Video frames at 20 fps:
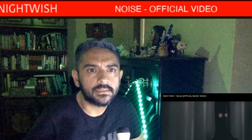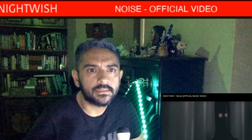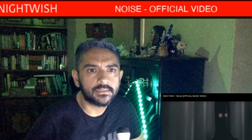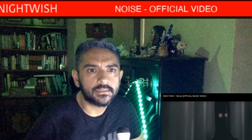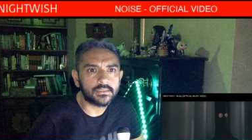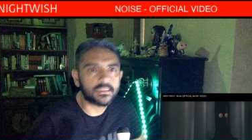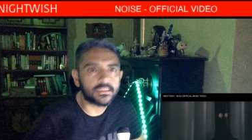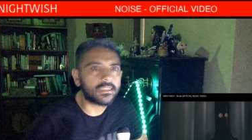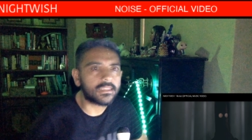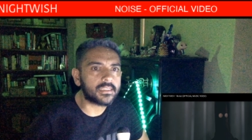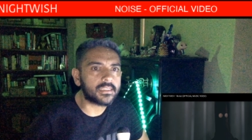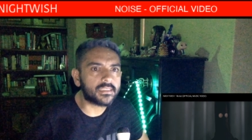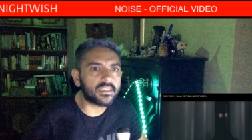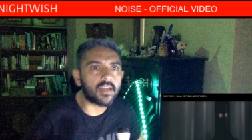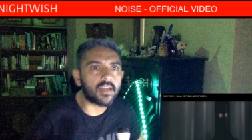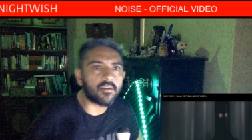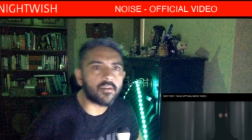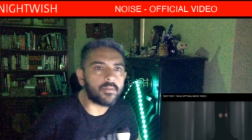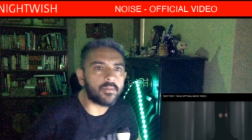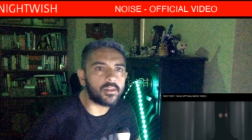This is
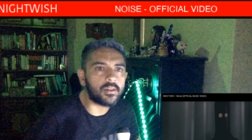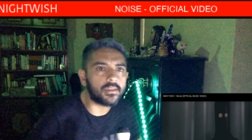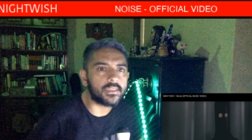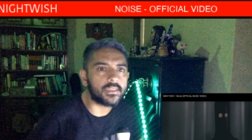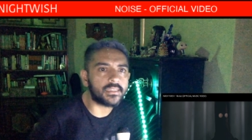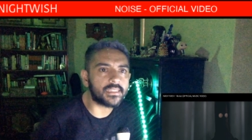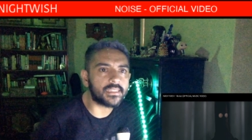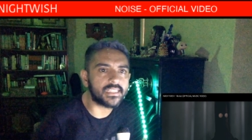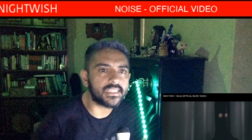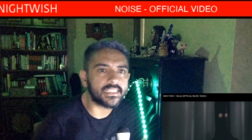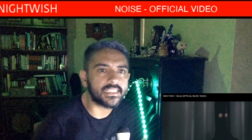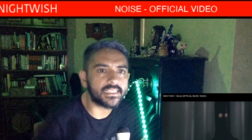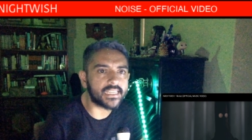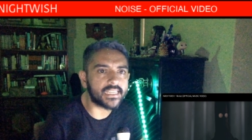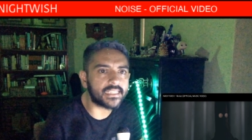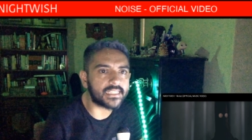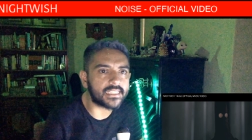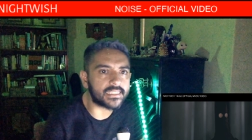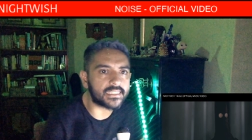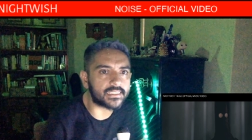terrible. This is
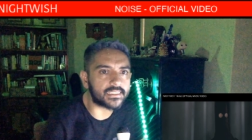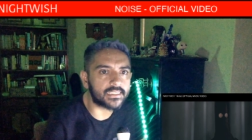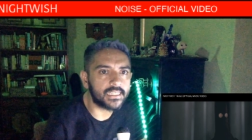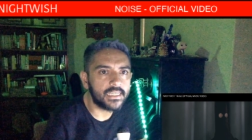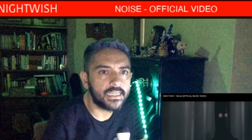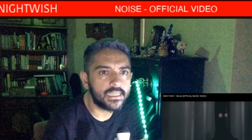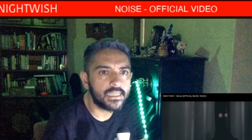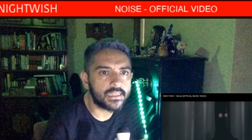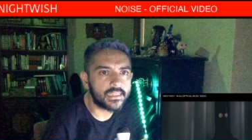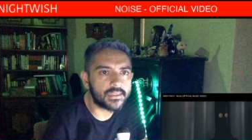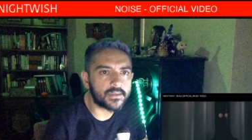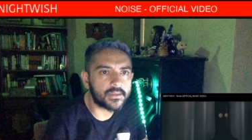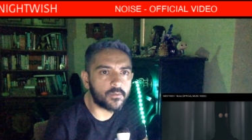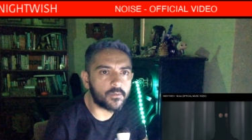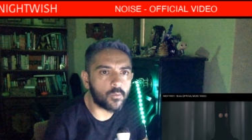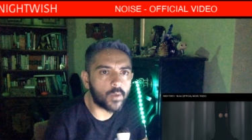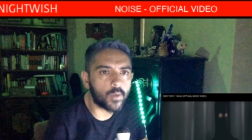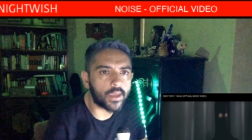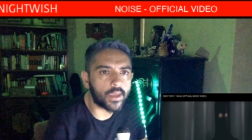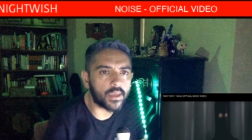indignant the
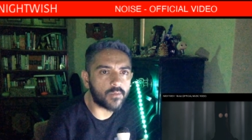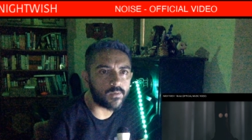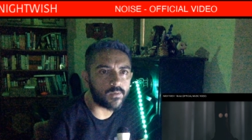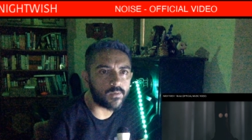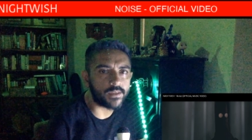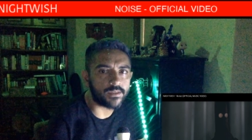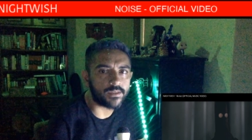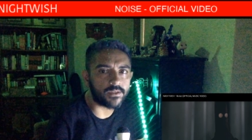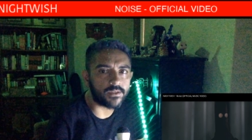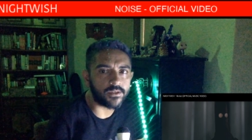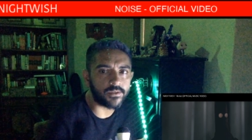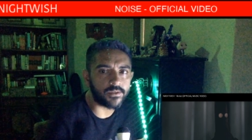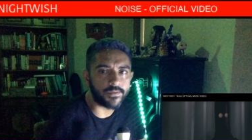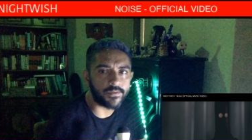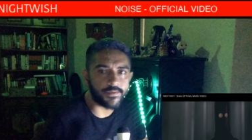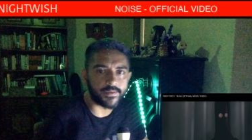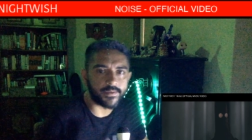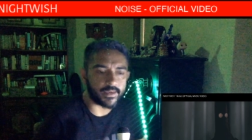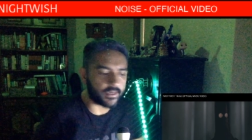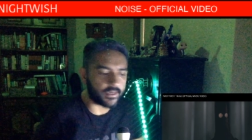way we do
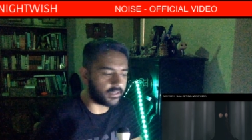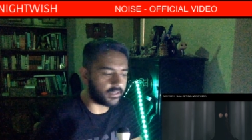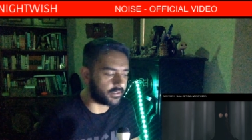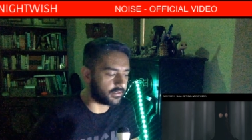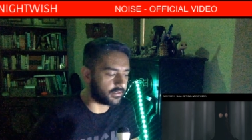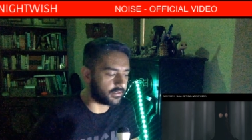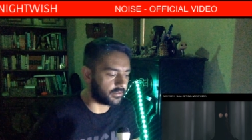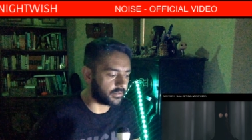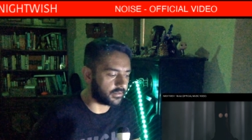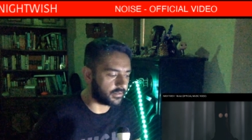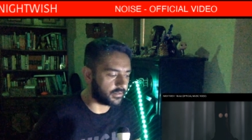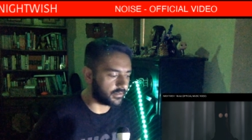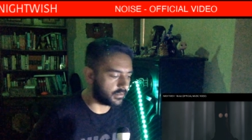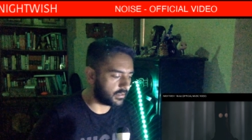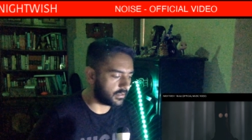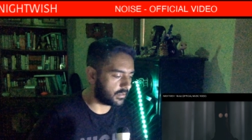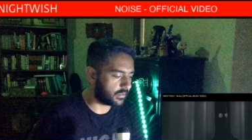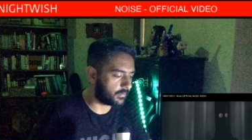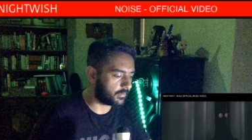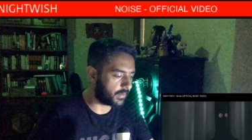things.